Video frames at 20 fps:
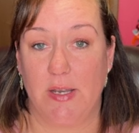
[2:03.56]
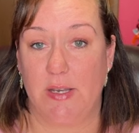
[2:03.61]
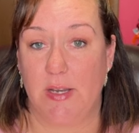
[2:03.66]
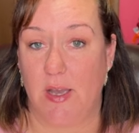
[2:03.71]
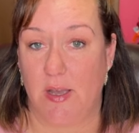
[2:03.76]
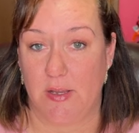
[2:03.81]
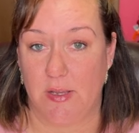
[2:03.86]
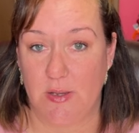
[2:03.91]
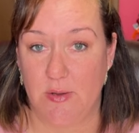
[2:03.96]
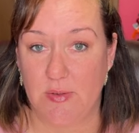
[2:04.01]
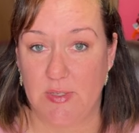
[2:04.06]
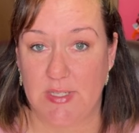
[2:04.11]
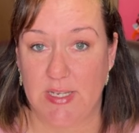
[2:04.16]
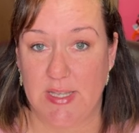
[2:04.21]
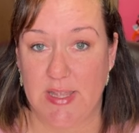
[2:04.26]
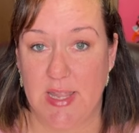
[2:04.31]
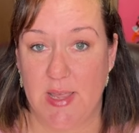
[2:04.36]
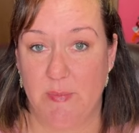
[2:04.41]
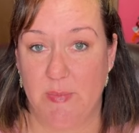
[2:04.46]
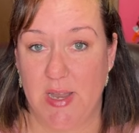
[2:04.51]
and not
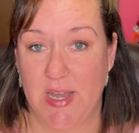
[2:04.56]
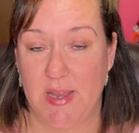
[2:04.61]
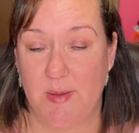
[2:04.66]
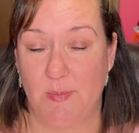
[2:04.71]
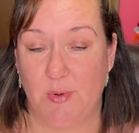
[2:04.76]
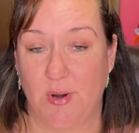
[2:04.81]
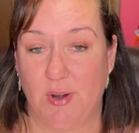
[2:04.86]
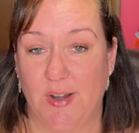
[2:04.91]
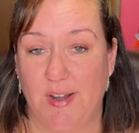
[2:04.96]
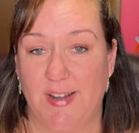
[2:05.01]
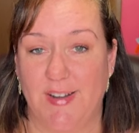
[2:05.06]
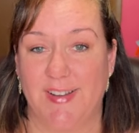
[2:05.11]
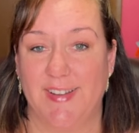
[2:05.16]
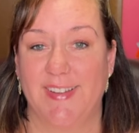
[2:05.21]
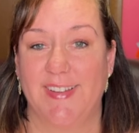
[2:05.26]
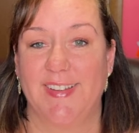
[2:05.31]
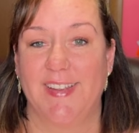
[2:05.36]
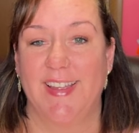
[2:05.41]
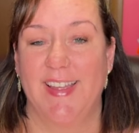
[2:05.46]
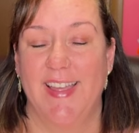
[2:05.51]
using them anymore.
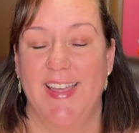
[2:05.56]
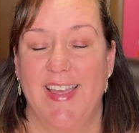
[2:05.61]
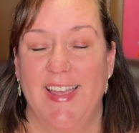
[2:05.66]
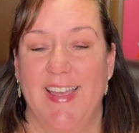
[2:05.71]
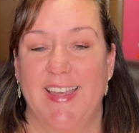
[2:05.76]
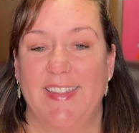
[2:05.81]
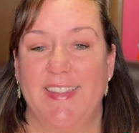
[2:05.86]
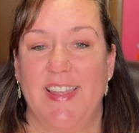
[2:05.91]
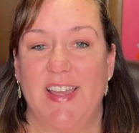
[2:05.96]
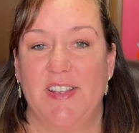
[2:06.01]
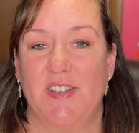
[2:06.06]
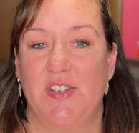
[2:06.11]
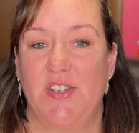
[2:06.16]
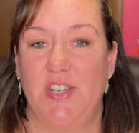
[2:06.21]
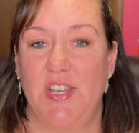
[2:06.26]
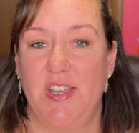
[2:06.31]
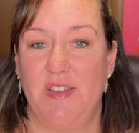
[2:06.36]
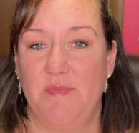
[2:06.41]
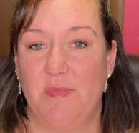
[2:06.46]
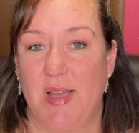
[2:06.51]
That
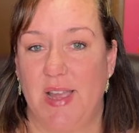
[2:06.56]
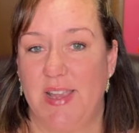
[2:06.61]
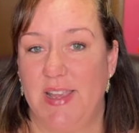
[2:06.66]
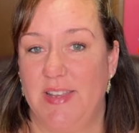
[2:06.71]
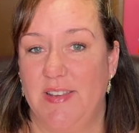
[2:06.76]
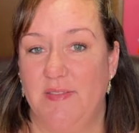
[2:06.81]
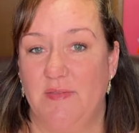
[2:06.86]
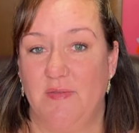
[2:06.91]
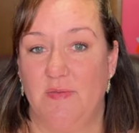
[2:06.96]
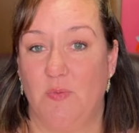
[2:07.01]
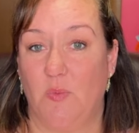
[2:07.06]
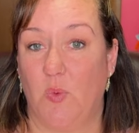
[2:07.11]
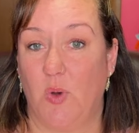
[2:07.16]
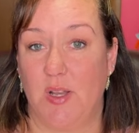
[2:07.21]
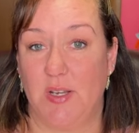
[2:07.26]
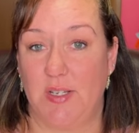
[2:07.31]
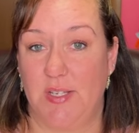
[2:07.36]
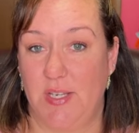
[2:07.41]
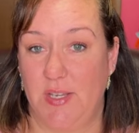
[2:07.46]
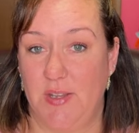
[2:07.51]
she might
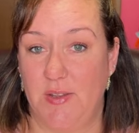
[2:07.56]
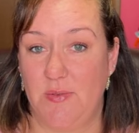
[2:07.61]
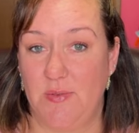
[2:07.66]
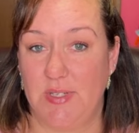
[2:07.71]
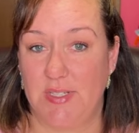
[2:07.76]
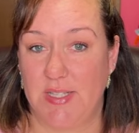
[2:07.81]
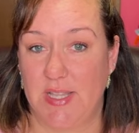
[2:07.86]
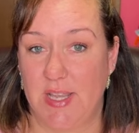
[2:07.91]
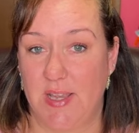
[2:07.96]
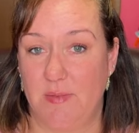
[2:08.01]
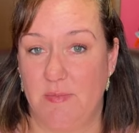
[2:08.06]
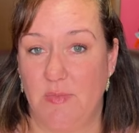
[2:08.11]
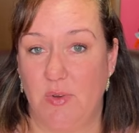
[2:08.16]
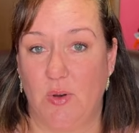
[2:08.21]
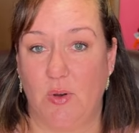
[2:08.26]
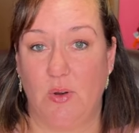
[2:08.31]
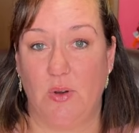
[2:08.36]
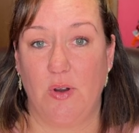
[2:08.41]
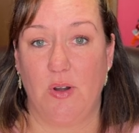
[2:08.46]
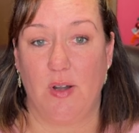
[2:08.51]
want to use them
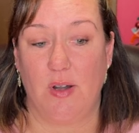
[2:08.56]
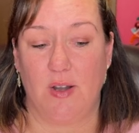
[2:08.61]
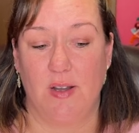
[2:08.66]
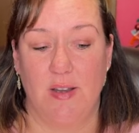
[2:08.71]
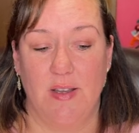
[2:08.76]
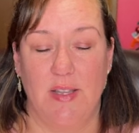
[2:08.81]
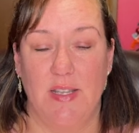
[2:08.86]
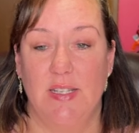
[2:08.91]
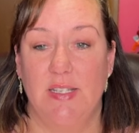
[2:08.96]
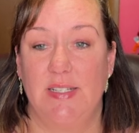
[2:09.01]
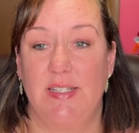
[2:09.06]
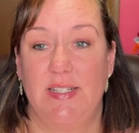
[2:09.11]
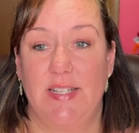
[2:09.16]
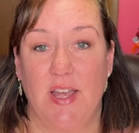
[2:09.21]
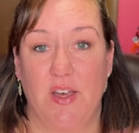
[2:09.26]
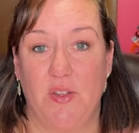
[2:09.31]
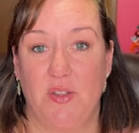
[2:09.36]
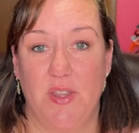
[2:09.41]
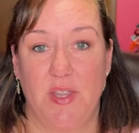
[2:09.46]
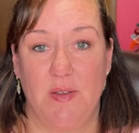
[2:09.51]
or
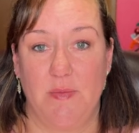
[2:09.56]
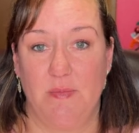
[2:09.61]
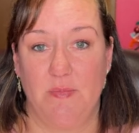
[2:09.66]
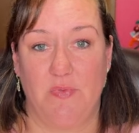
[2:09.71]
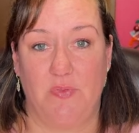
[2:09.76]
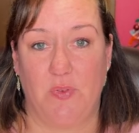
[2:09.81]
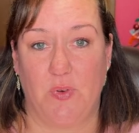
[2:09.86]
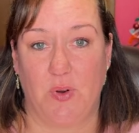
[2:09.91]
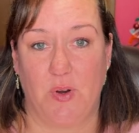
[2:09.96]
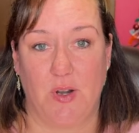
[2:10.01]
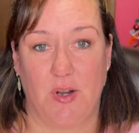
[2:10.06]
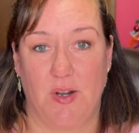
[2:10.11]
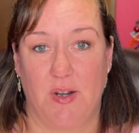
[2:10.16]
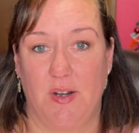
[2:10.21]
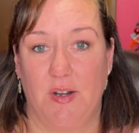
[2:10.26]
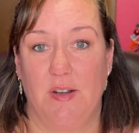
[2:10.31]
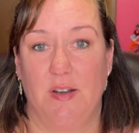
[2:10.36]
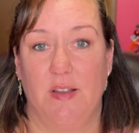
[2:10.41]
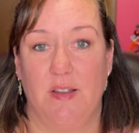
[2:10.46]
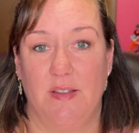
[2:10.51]
sell them
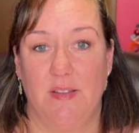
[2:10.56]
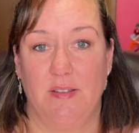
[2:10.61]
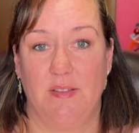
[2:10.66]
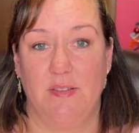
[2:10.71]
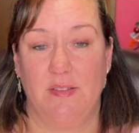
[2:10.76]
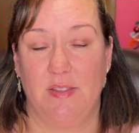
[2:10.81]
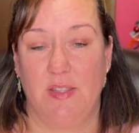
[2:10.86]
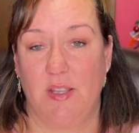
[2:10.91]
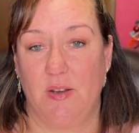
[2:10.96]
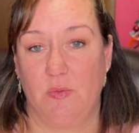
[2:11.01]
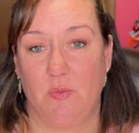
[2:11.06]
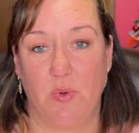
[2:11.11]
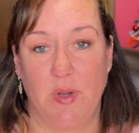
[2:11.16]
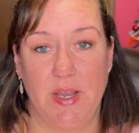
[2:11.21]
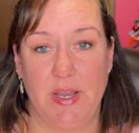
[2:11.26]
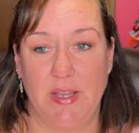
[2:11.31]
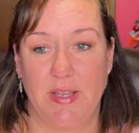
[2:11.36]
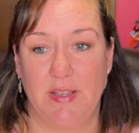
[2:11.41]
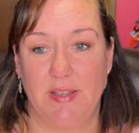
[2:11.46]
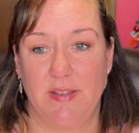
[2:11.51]
for the
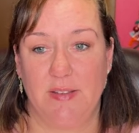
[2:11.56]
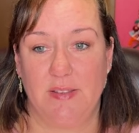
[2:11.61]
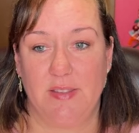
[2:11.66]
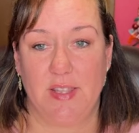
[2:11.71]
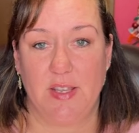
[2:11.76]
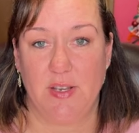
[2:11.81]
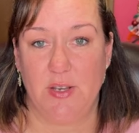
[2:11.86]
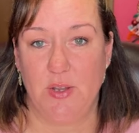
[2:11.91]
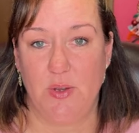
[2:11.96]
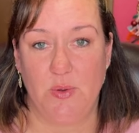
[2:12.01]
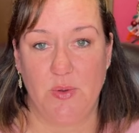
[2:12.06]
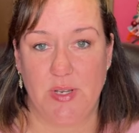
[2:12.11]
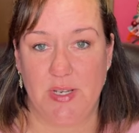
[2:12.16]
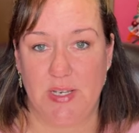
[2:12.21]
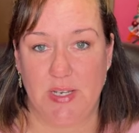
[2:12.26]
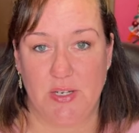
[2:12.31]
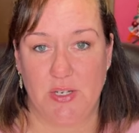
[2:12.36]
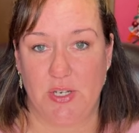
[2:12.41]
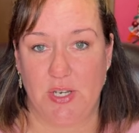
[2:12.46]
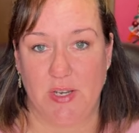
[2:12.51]
re the new
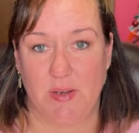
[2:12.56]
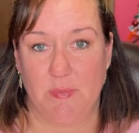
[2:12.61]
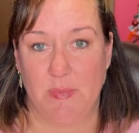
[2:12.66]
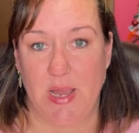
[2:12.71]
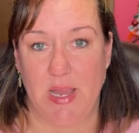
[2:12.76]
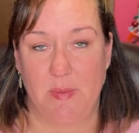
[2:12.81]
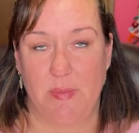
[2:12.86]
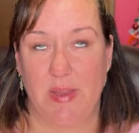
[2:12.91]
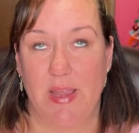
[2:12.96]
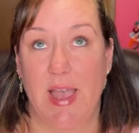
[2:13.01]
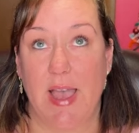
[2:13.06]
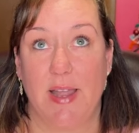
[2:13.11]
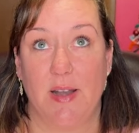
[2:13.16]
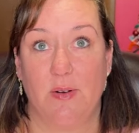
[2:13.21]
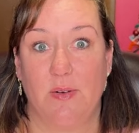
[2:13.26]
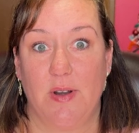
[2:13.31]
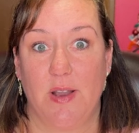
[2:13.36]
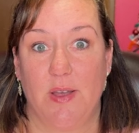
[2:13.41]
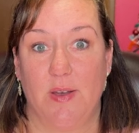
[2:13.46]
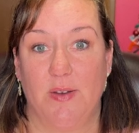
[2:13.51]
edition, maybe, I
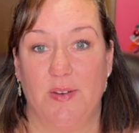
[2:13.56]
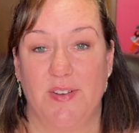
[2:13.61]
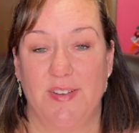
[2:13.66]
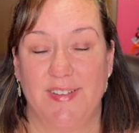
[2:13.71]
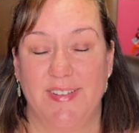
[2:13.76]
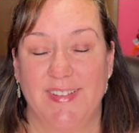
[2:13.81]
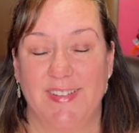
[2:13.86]
don't know.